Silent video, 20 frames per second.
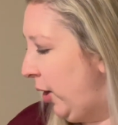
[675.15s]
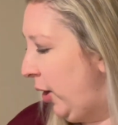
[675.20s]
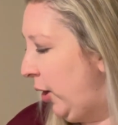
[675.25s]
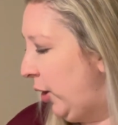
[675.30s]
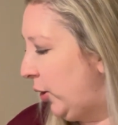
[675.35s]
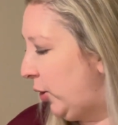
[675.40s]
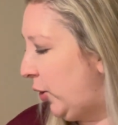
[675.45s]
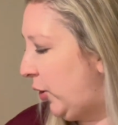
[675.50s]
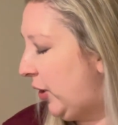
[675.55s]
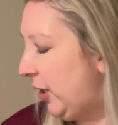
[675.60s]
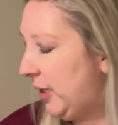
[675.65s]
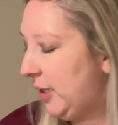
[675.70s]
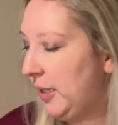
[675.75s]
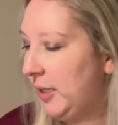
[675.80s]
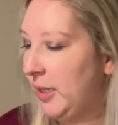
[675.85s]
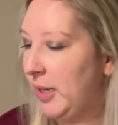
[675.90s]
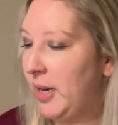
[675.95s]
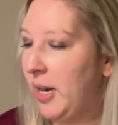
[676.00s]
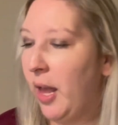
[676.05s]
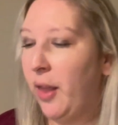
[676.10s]
So this is
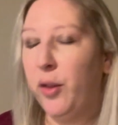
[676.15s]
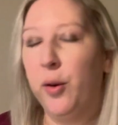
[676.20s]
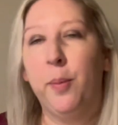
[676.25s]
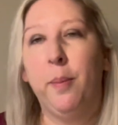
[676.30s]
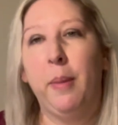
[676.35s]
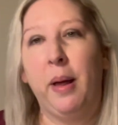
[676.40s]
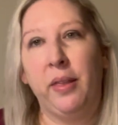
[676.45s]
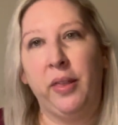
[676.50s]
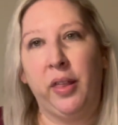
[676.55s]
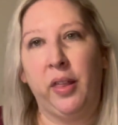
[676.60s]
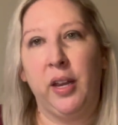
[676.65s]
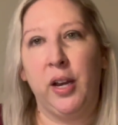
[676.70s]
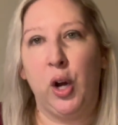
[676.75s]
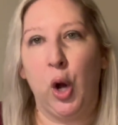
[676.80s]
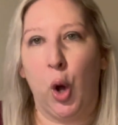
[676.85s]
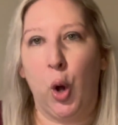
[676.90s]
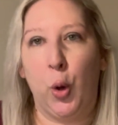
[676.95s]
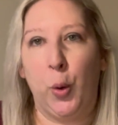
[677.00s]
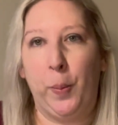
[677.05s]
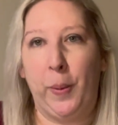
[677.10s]
another monthly
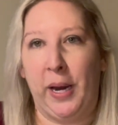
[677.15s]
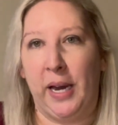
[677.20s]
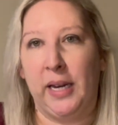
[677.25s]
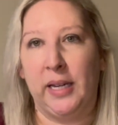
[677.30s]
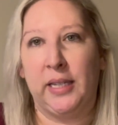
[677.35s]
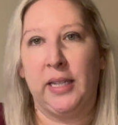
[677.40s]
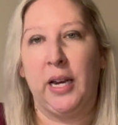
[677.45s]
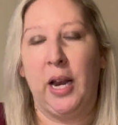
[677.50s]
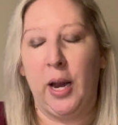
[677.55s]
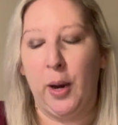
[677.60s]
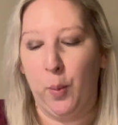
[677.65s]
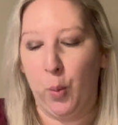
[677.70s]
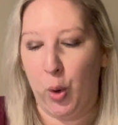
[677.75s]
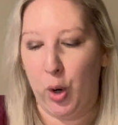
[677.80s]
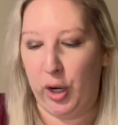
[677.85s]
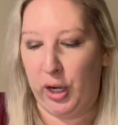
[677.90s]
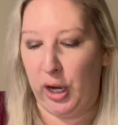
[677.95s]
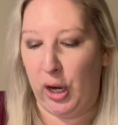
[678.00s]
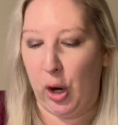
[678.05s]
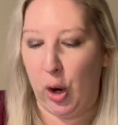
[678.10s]
goal piece that I am
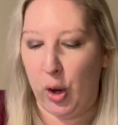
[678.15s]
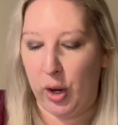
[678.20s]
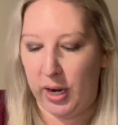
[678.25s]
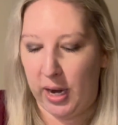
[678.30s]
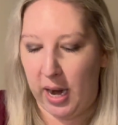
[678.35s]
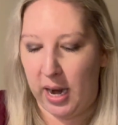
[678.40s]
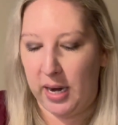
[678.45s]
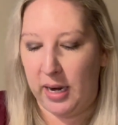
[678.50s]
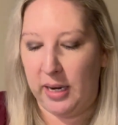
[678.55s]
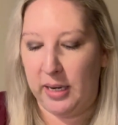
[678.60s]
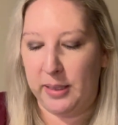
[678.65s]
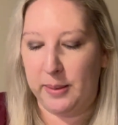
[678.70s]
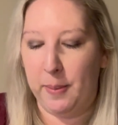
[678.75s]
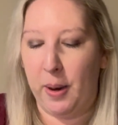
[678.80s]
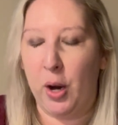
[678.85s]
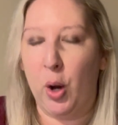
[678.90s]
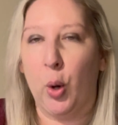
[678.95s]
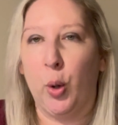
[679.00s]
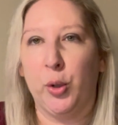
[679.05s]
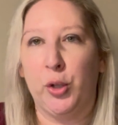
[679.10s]
working on, and it is my
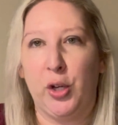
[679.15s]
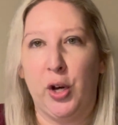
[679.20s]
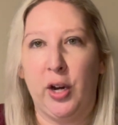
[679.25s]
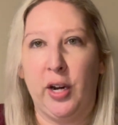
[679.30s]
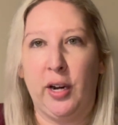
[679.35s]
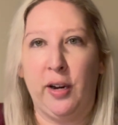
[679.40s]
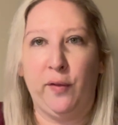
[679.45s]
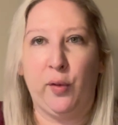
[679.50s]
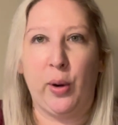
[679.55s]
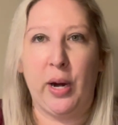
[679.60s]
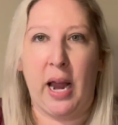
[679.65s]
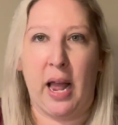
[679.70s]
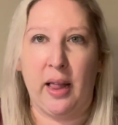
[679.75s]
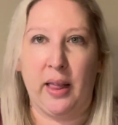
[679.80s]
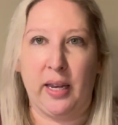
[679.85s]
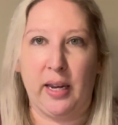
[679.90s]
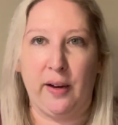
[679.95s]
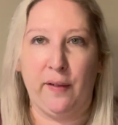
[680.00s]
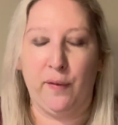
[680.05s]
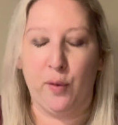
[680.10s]
Alternative
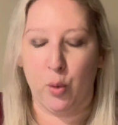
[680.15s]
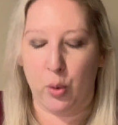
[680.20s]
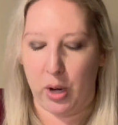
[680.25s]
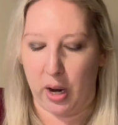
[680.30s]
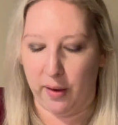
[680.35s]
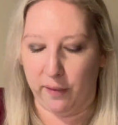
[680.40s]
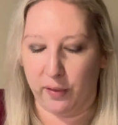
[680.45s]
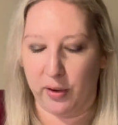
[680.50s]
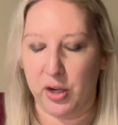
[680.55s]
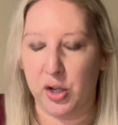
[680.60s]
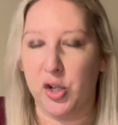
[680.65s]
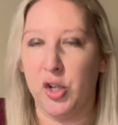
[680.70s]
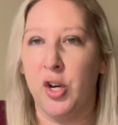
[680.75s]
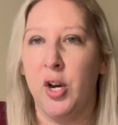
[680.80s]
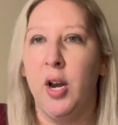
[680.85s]
Reality full coverage